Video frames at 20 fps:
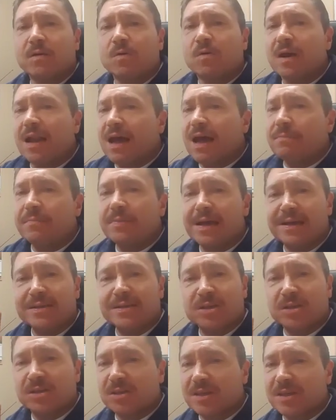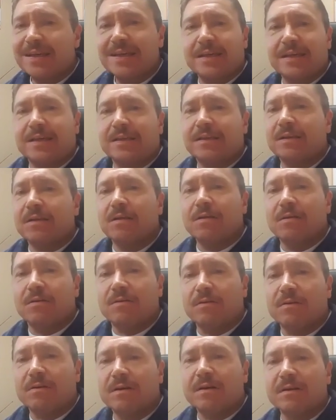when I'm seeking the
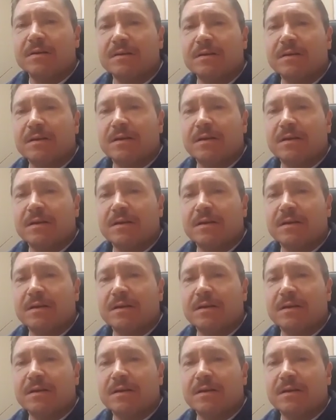Lord